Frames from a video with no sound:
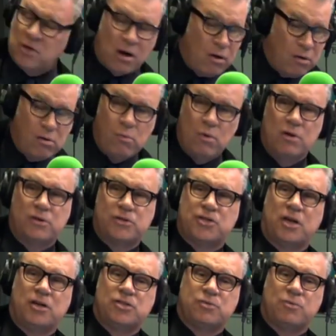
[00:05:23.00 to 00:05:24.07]
whole world
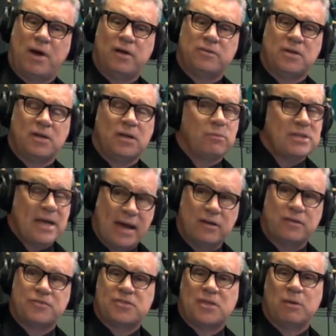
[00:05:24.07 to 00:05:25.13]
changed around it, and it was out
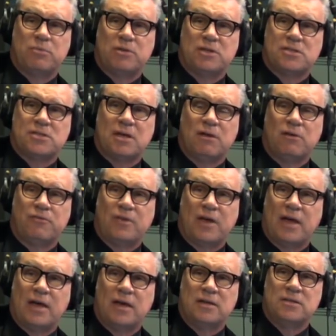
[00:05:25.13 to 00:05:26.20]
of step with itself.
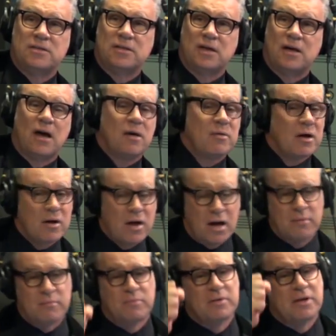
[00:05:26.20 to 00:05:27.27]
And it,
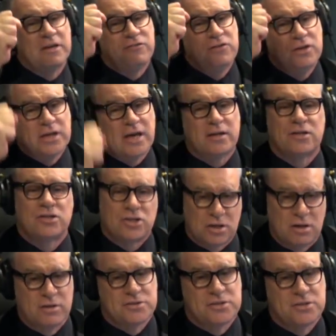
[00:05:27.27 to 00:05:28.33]
I, if you get a
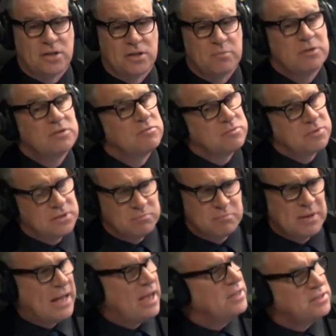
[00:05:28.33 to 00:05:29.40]
chance to see it, the big,
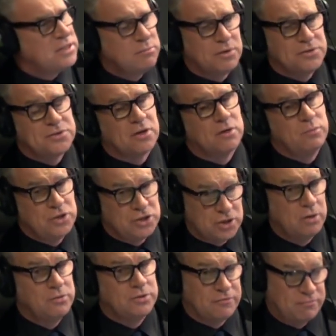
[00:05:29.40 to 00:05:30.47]
about eighteen months ago, we
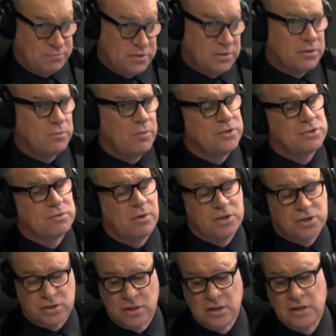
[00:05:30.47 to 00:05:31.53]
showed the, the, the
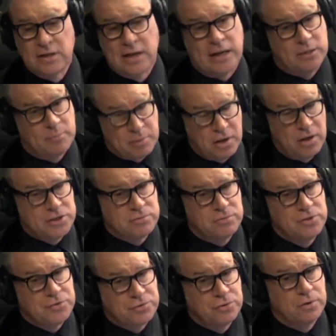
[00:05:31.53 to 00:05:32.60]
restoration at the Plaza
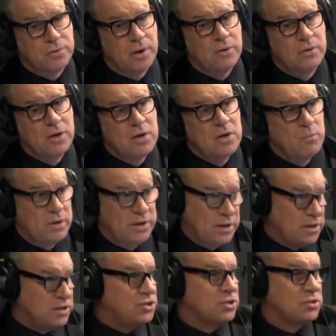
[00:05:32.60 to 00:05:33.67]
in Truro when it
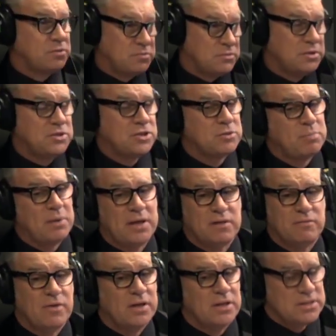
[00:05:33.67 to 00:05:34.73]
had just it just played at
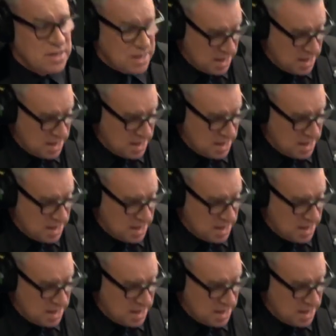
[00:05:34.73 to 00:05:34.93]
Venice,